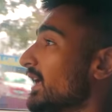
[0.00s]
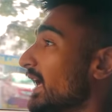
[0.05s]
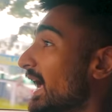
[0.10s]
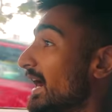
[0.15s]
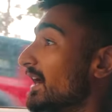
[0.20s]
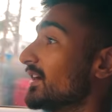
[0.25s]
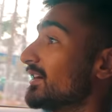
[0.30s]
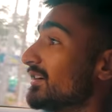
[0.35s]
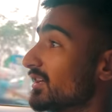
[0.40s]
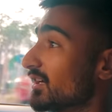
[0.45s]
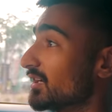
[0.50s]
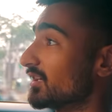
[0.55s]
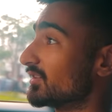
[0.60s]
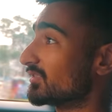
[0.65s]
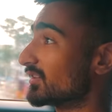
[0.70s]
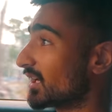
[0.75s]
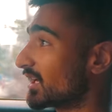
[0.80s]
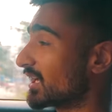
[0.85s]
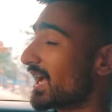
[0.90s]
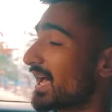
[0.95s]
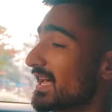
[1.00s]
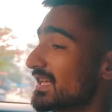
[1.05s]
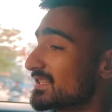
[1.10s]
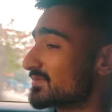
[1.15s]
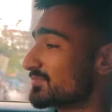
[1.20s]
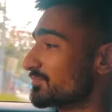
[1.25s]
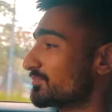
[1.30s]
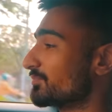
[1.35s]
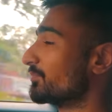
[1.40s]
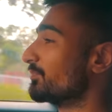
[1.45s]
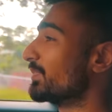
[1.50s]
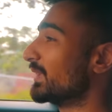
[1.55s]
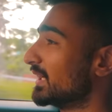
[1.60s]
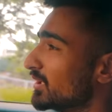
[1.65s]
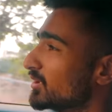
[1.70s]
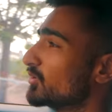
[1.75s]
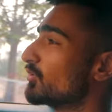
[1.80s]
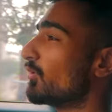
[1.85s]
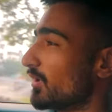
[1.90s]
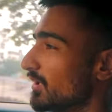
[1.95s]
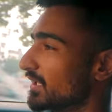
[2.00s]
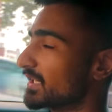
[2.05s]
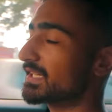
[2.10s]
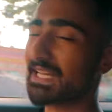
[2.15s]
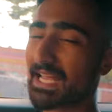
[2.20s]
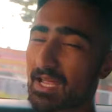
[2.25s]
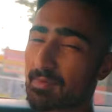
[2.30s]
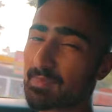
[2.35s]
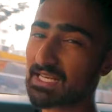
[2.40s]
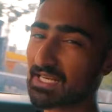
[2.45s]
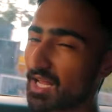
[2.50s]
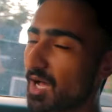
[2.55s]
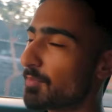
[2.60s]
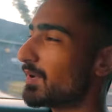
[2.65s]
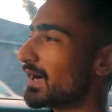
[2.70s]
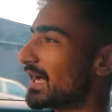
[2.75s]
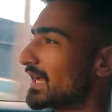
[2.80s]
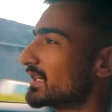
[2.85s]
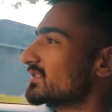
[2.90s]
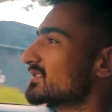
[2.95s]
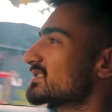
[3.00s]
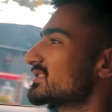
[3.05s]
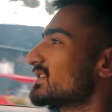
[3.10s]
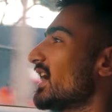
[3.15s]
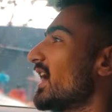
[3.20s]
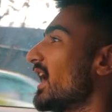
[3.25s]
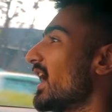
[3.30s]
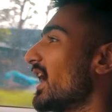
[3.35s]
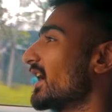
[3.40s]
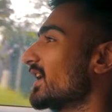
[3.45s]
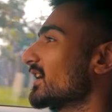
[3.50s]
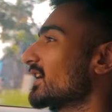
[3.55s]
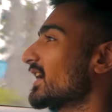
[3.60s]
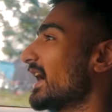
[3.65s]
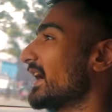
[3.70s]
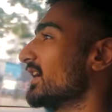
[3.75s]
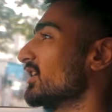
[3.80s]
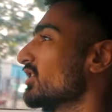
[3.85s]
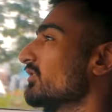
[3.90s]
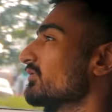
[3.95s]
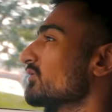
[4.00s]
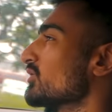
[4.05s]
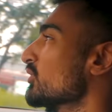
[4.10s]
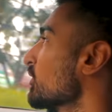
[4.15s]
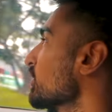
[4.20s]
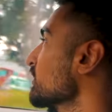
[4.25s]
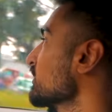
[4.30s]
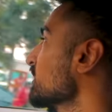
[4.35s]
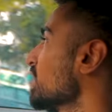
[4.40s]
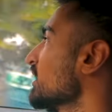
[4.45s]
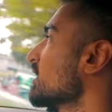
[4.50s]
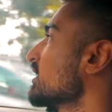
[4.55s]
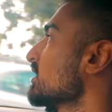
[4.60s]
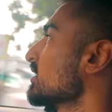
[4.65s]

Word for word: And the car's build quality, I mean, Abarths are kind of known